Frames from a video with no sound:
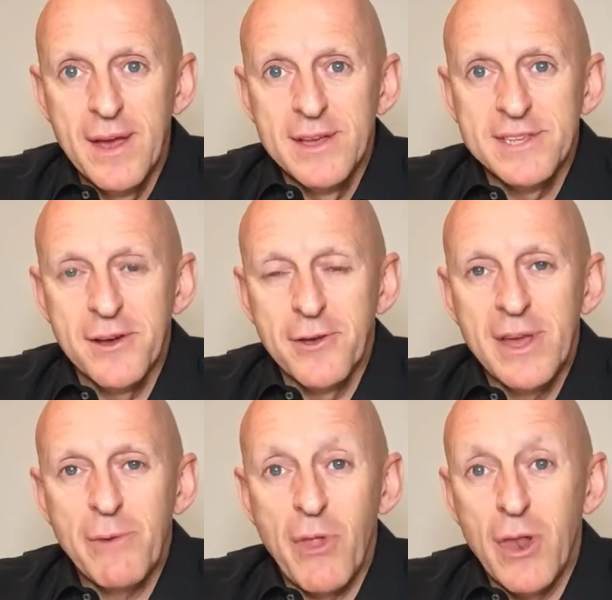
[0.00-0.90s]
So you
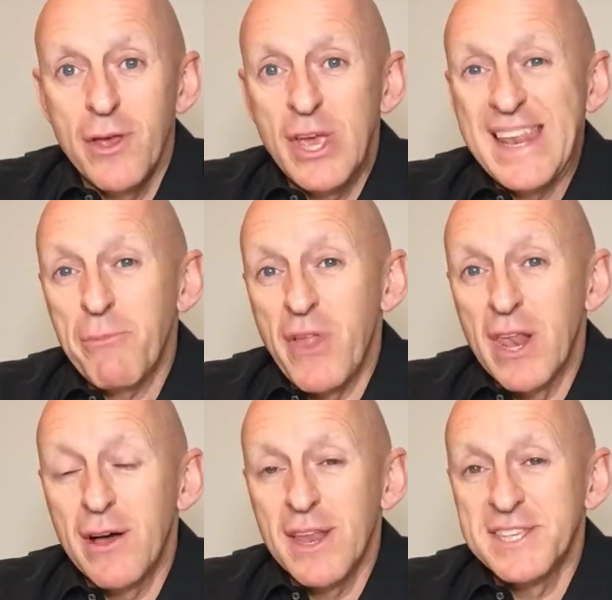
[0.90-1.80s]
end up with a lot, you end up with a
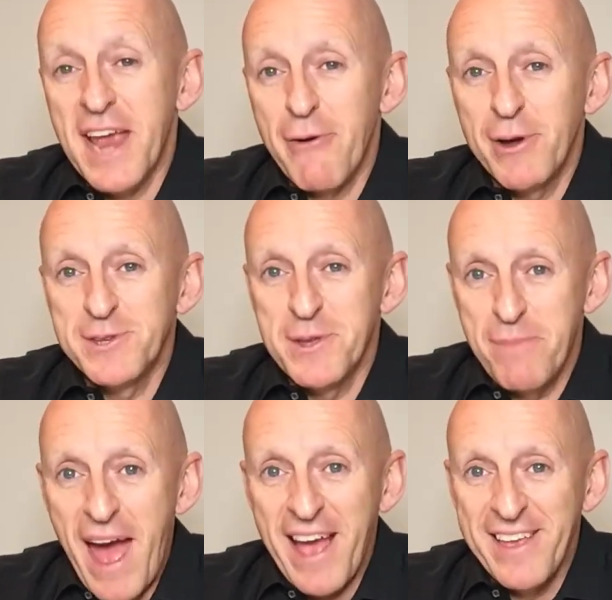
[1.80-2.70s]
lot less arrows in your
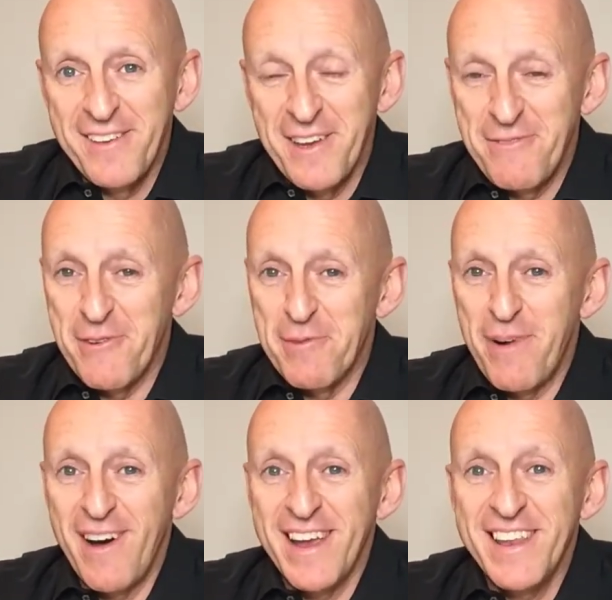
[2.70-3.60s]
back. You know, if you're a
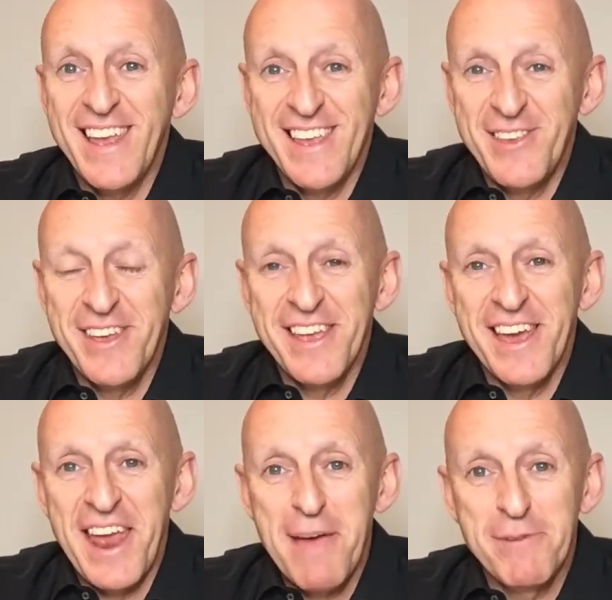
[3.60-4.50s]
pioneer, you can
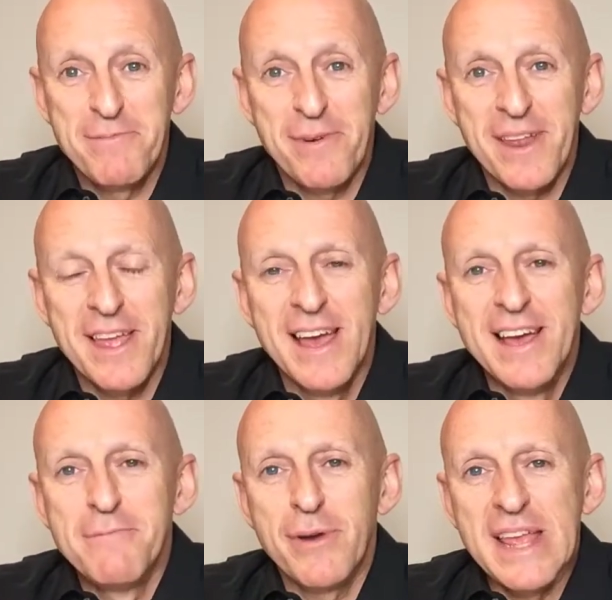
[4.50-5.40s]
get hammered pretty,
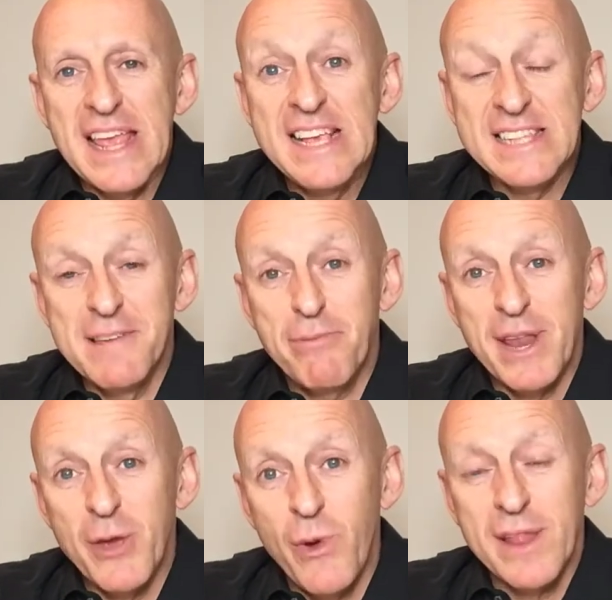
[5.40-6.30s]
pretty easily and
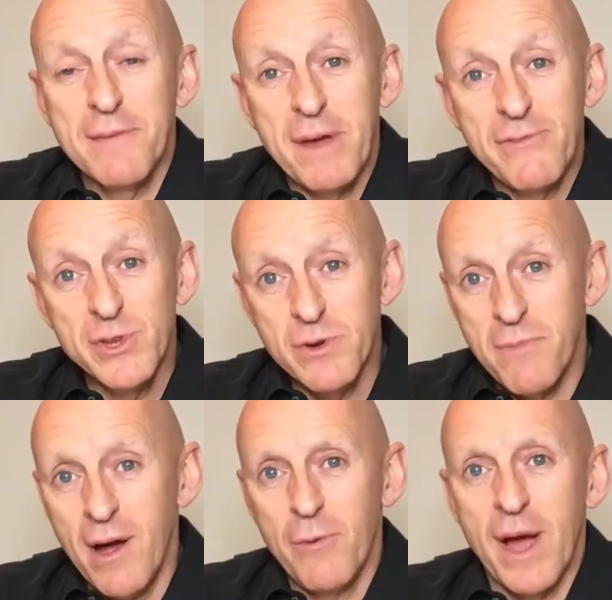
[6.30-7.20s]
pretty quickly. But if you do it
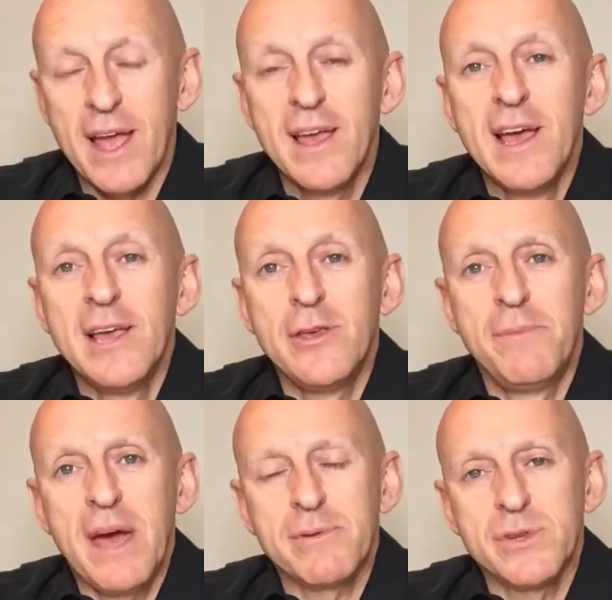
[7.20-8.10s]
my way, you would
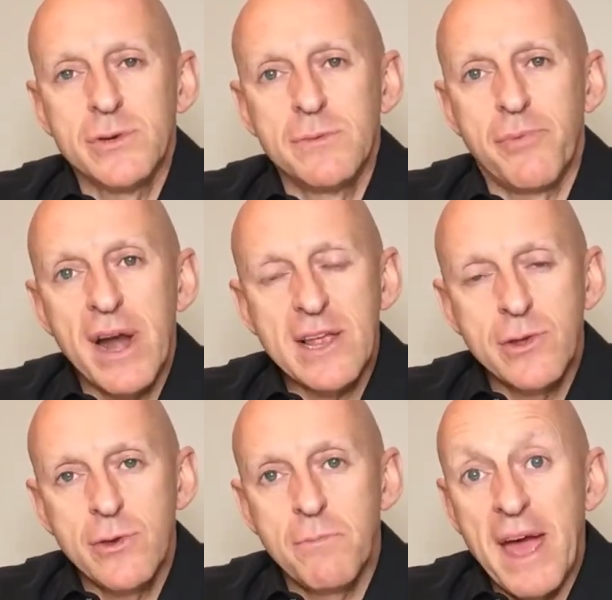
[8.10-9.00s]
be able to break
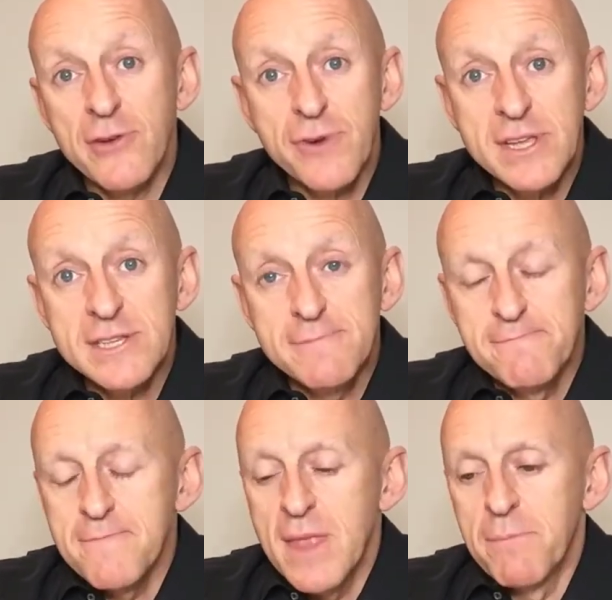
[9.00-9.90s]
new boundaries,
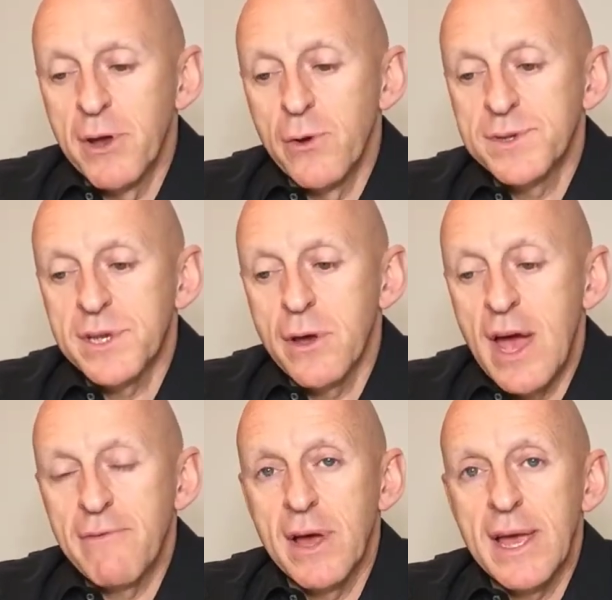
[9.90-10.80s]
but also
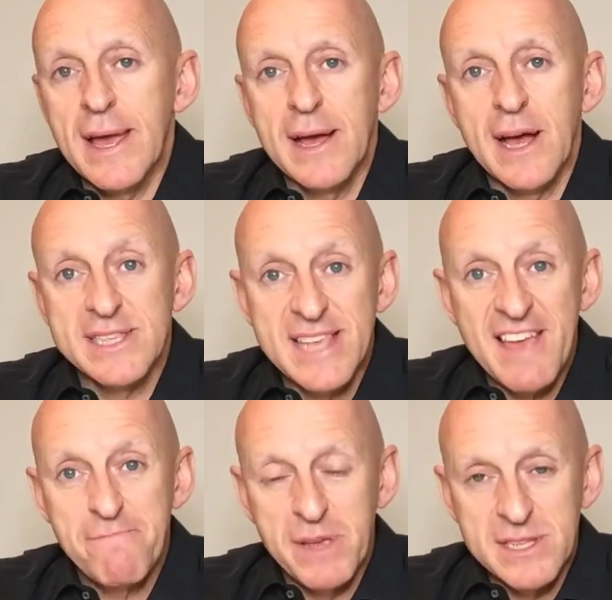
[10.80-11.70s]
have a, a
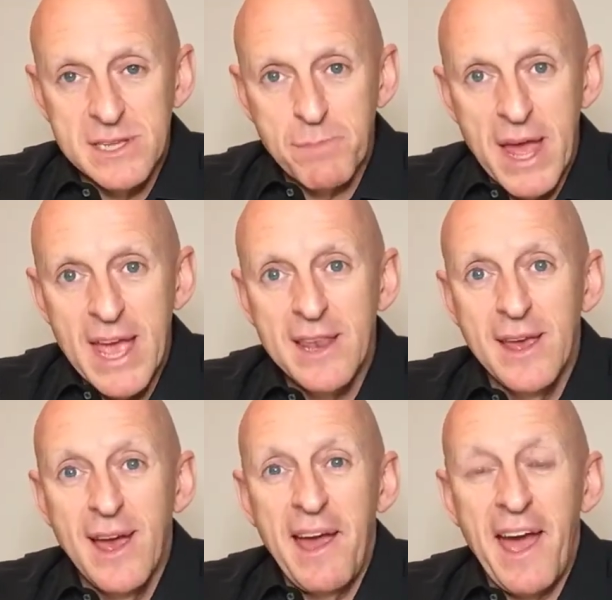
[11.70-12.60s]
safe business plan,
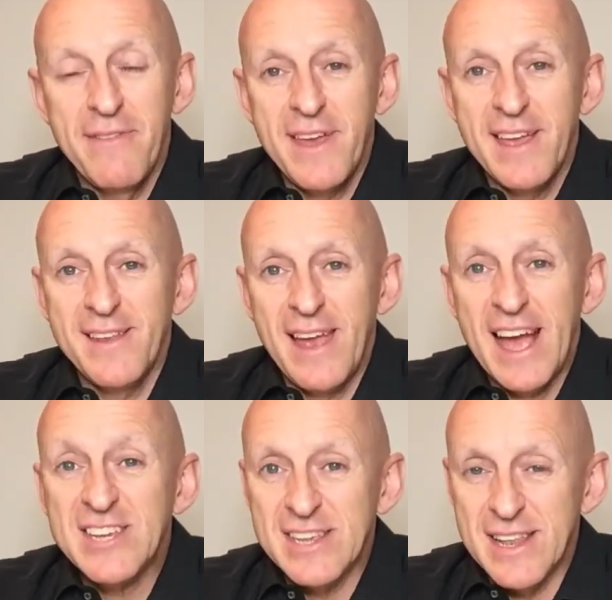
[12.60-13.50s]
and then
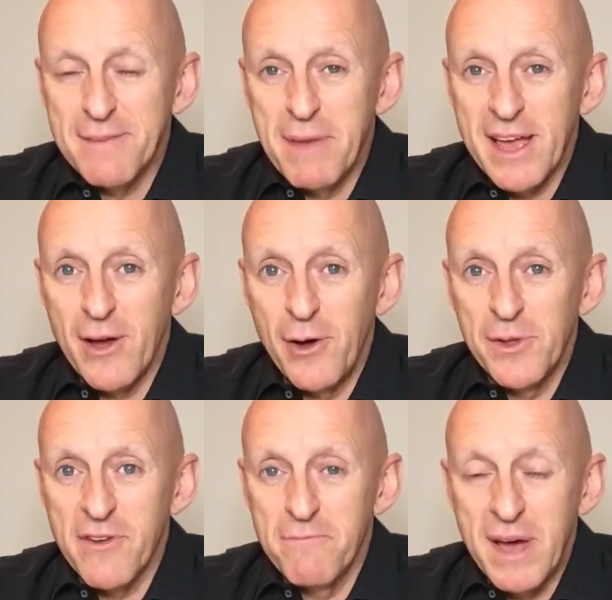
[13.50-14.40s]
actually make a whole
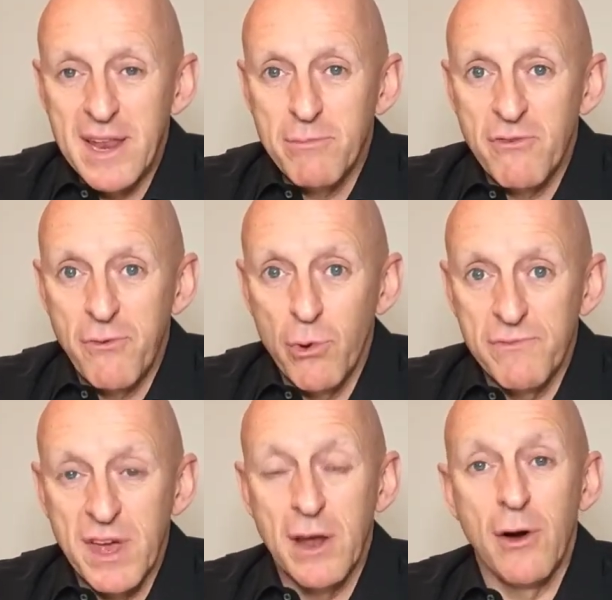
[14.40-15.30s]
lot of money before you've
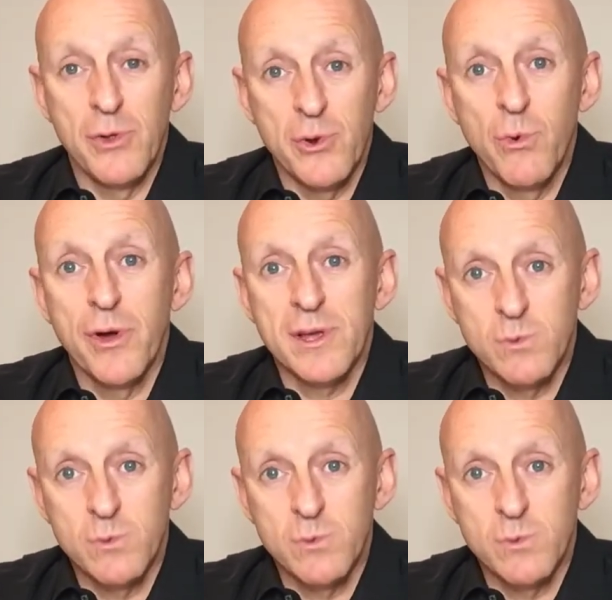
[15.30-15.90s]
done a whole lot of work